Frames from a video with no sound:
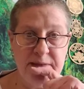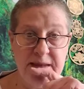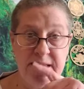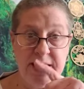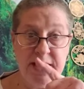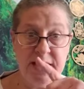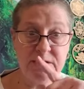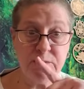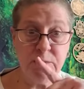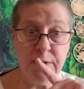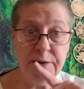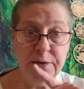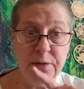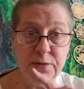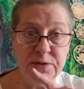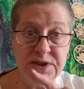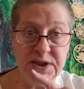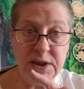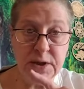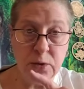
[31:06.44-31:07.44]
That's why
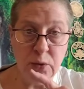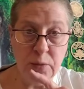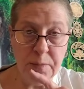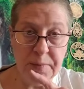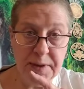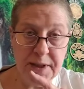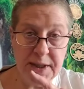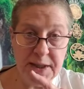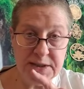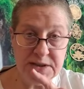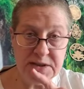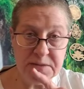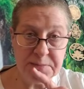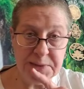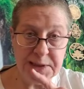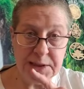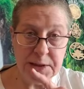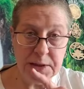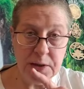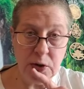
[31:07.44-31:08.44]
those that go up against
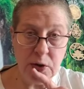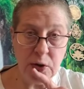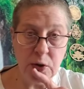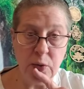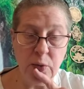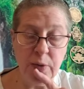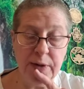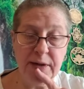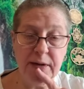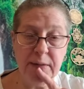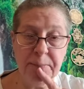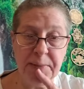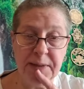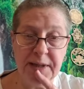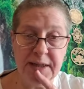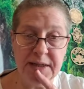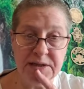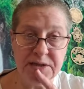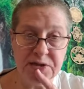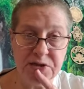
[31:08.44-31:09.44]
me are going up
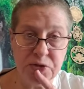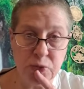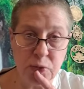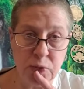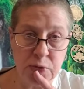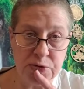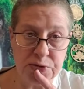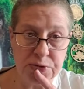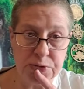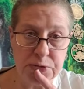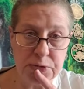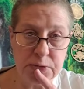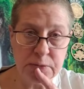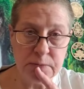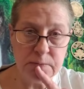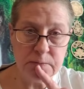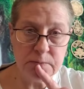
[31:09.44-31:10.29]
against Source.